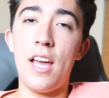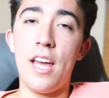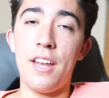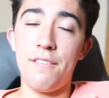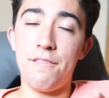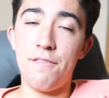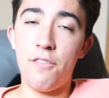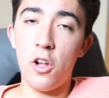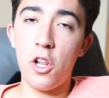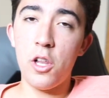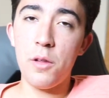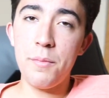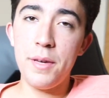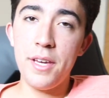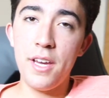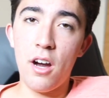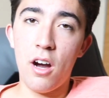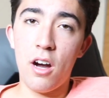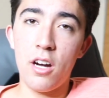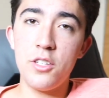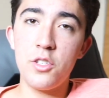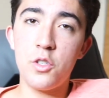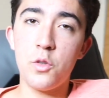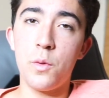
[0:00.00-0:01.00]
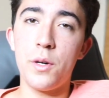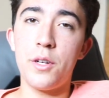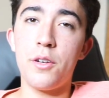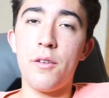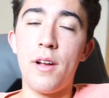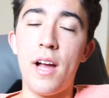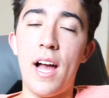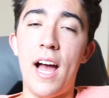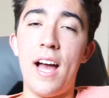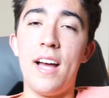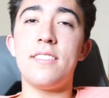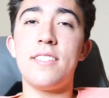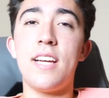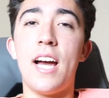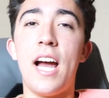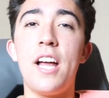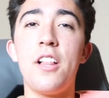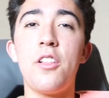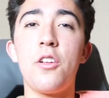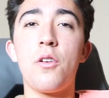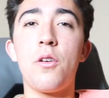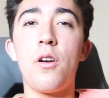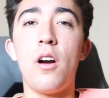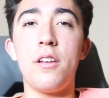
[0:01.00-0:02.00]
and follow me on Twitter at
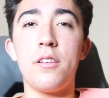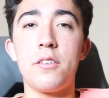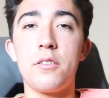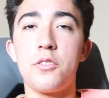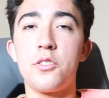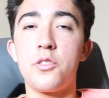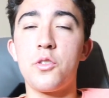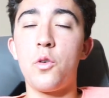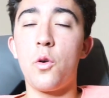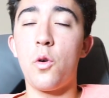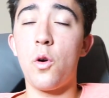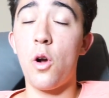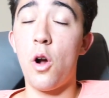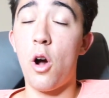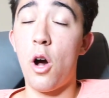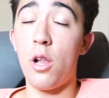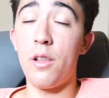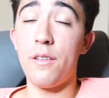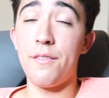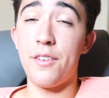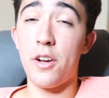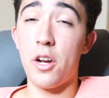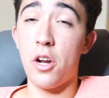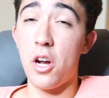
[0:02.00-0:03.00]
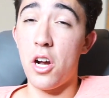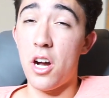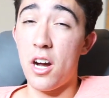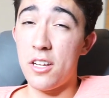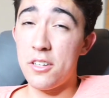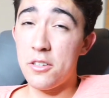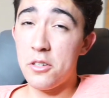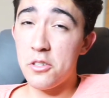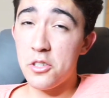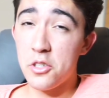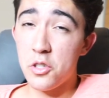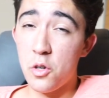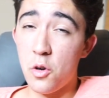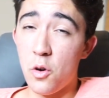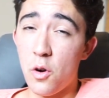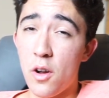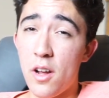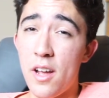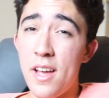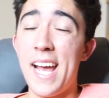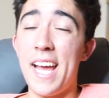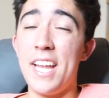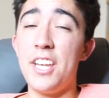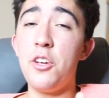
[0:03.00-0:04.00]

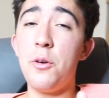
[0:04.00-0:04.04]
Tyler_Oliveira_, and